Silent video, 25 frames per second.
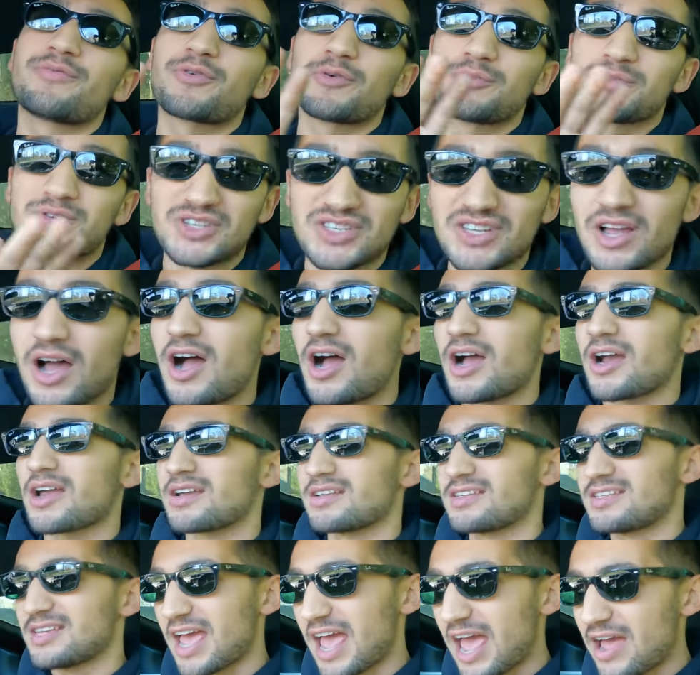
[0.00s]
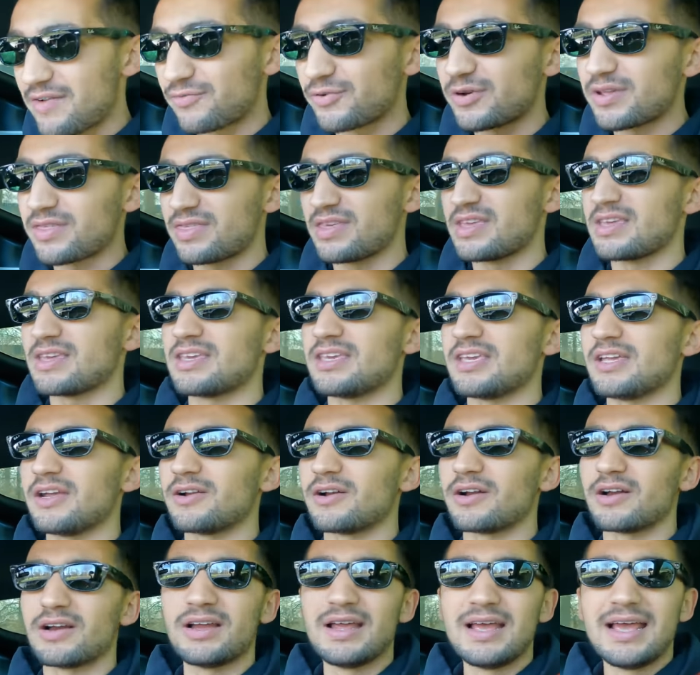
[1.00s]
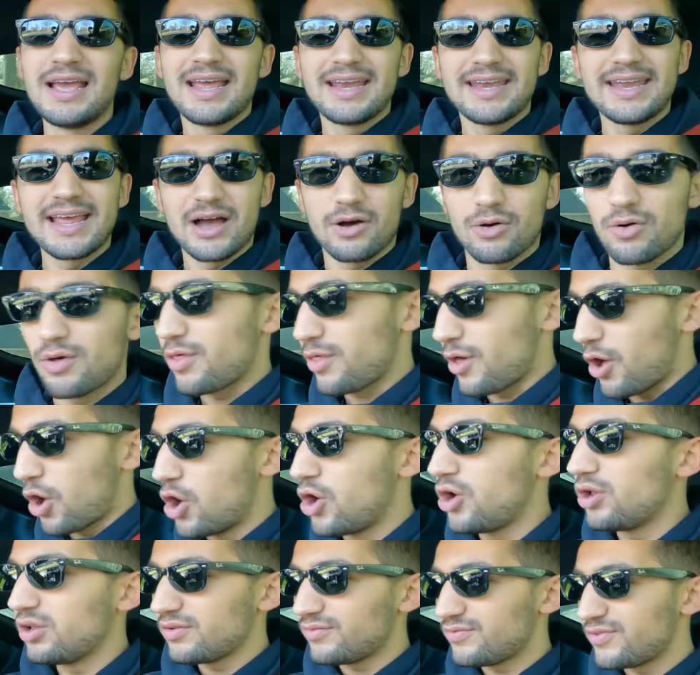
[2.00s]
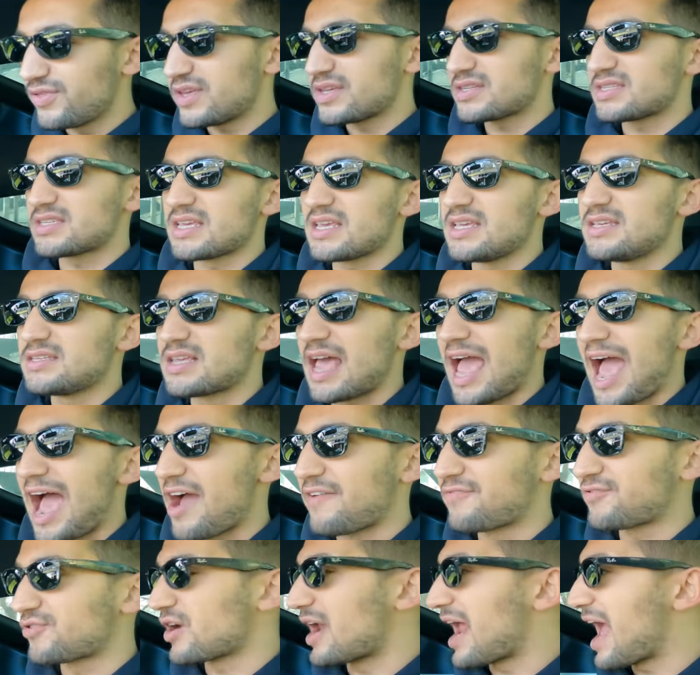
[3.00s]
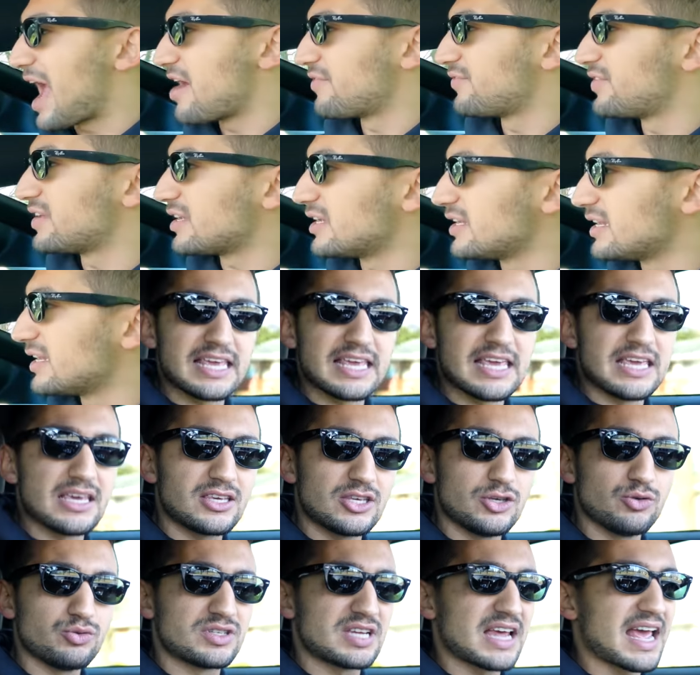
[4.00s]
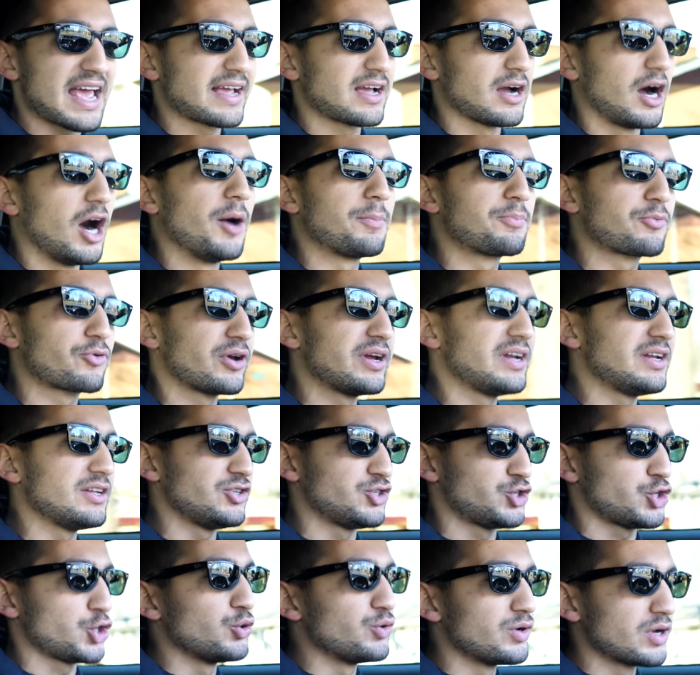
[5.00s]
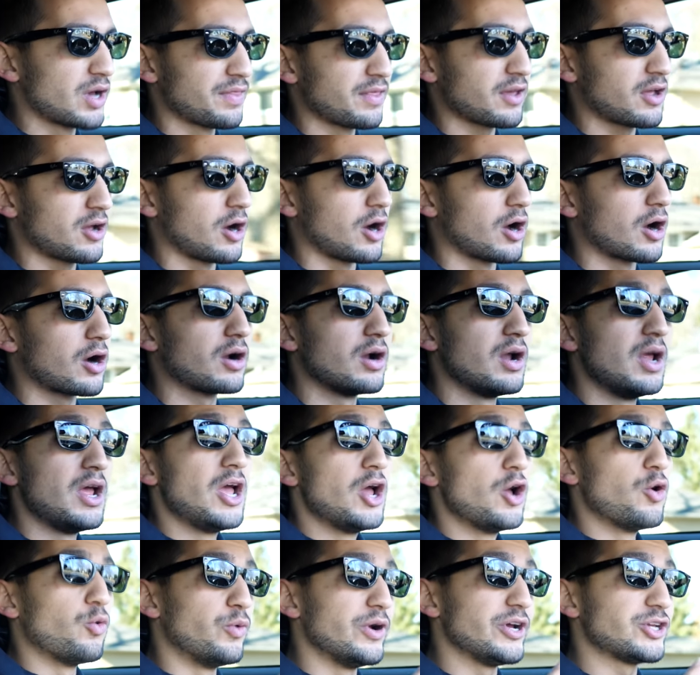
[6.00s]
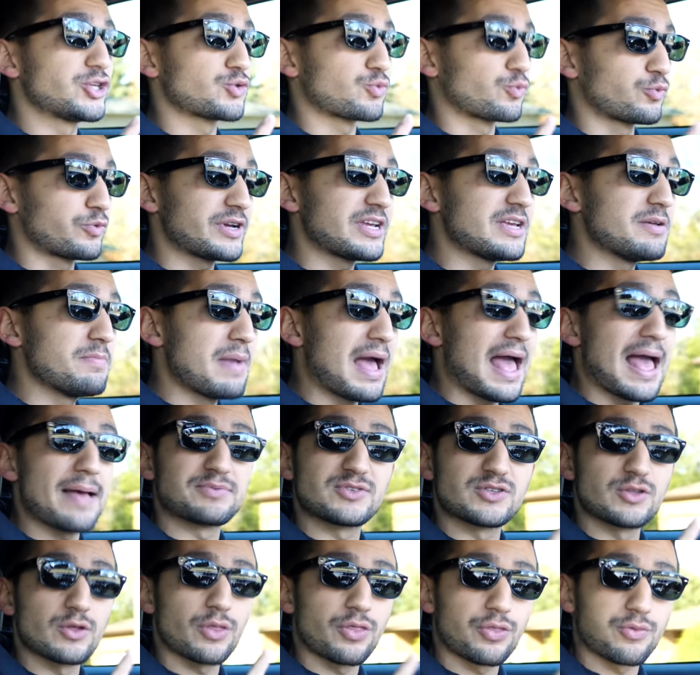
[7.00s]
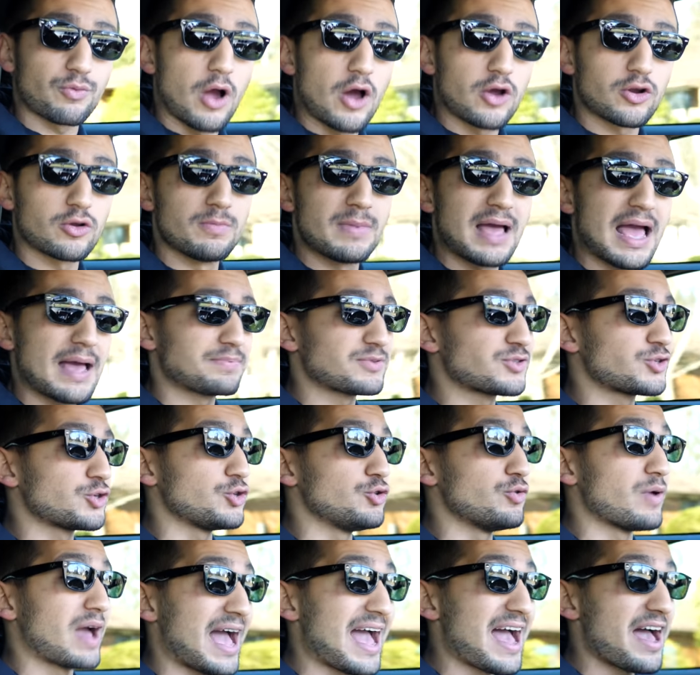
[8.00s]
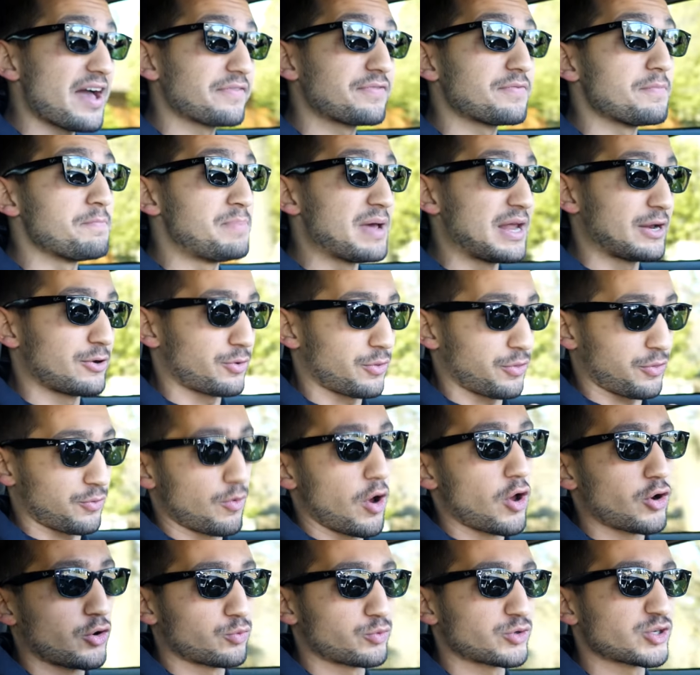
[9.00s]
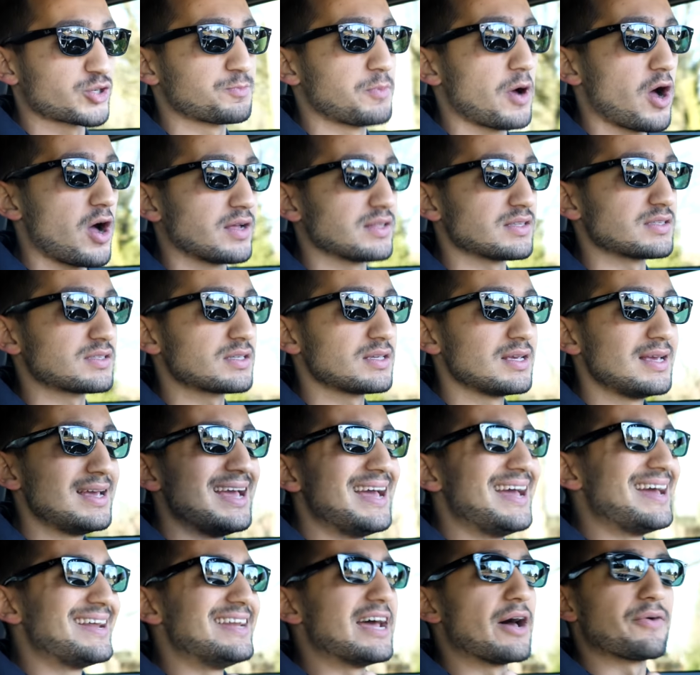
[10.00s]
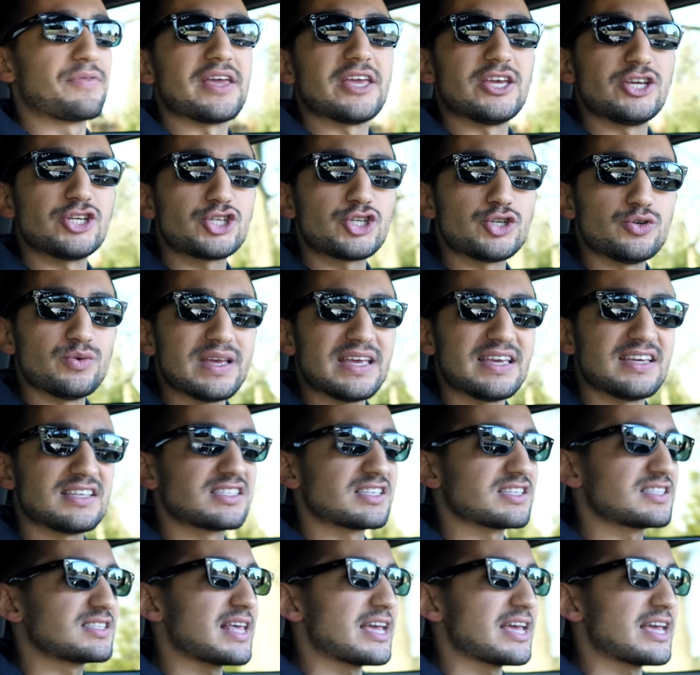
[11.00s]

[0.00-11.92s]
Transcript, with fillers: from stock to everything here. Now, all of this is after having EcuTek upgraded tune on the car, which remaps the throttle map so you have better throttle response. Now, the issue is, is